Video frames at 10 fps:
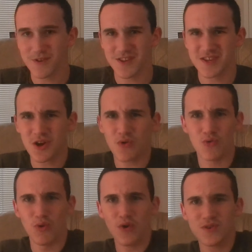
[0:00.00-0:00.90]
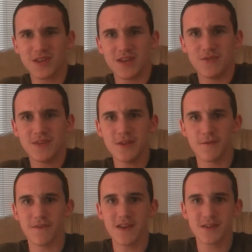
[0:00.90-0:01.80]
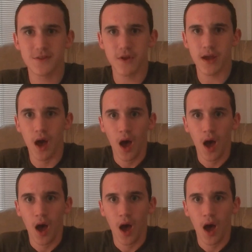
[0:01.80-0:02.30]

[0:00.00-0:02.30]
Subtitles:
just so gross, and you see their faces, they're like,